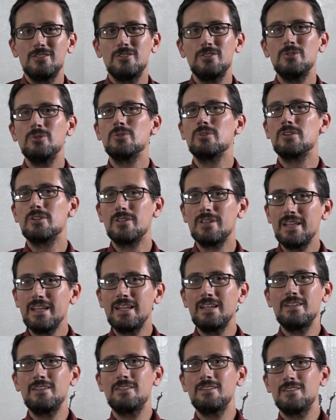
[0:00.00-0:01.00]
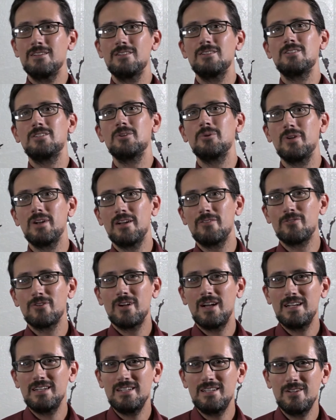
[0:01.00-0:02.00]
Do you cling to
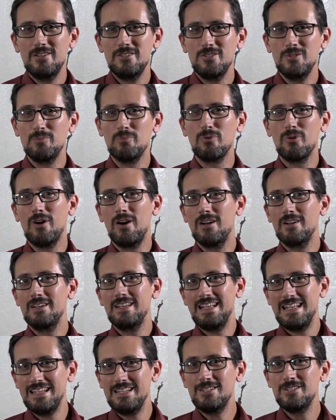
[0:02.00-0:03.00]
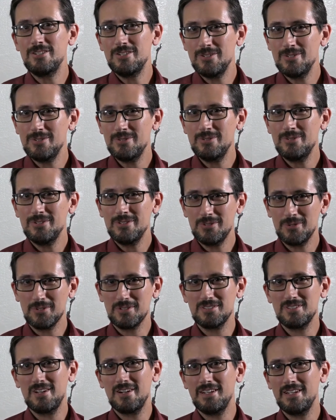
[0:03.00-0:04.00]
whatever idea you brought into
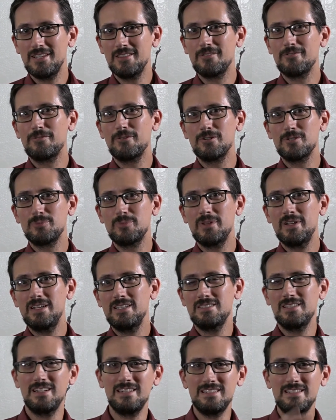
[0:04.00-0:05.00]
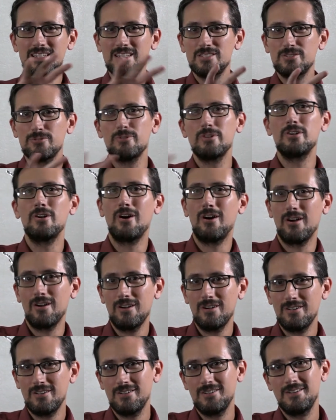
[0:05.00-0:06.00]
your study in the first place and
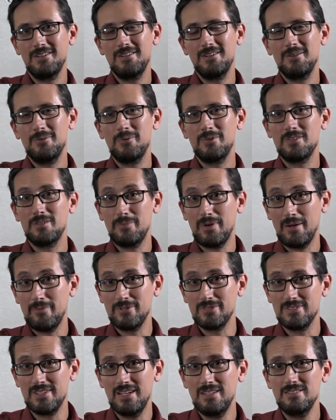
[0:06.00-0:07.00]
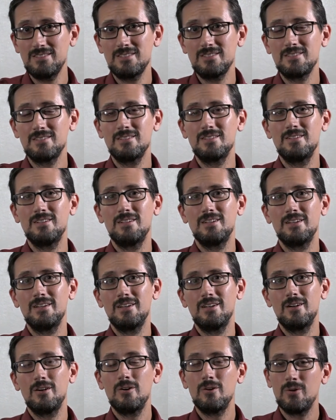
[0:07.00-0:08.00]
disregard what the Bible says?
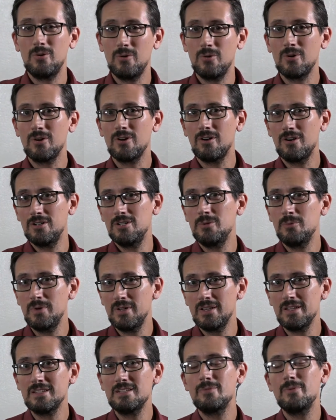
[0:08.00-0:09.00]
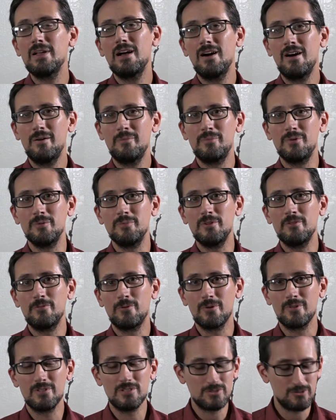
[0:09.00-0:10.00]
Or are you willing to be humble
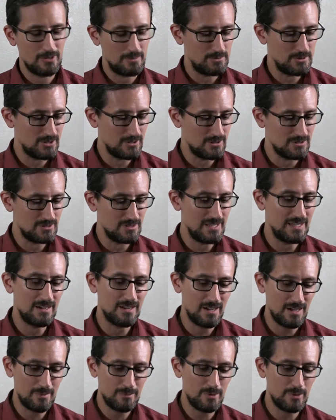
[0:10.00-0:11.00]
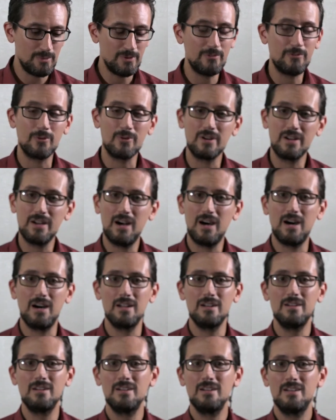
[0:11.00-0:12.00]
before the scriptures and humble before
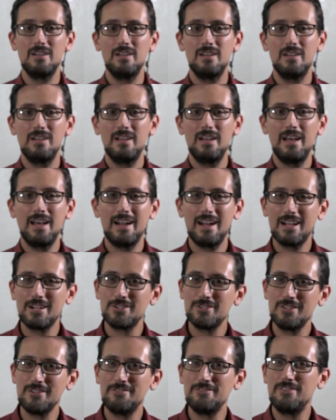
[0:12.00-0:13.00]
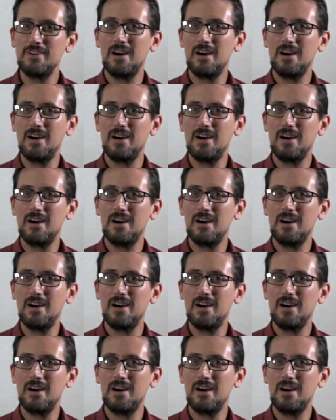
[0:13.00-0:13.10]
God and actually